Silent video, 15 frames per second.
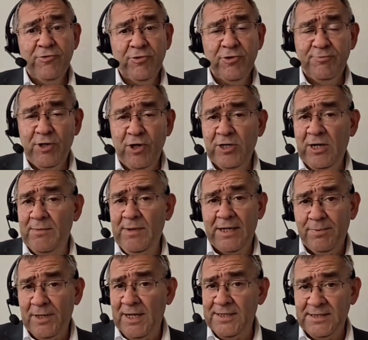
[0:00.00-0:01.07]
go through the program.
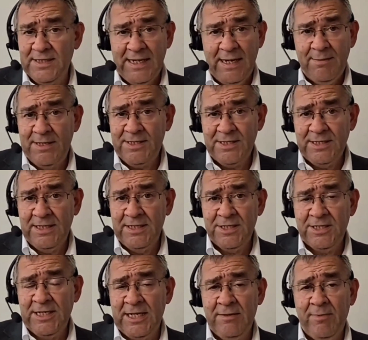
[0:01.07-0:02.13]
That applies to the MSc in
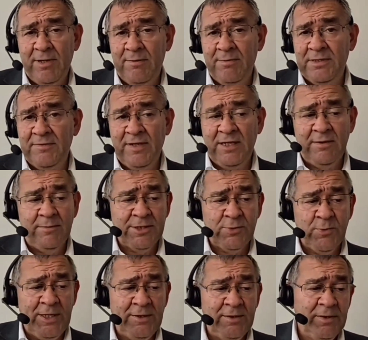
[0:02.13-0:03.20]
Sustainable Development
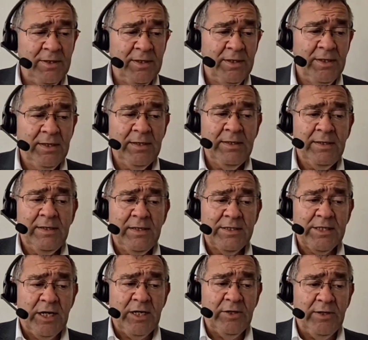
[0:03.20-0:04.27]
as well.
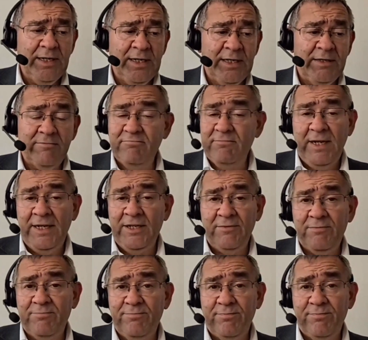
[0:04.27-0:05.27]
So it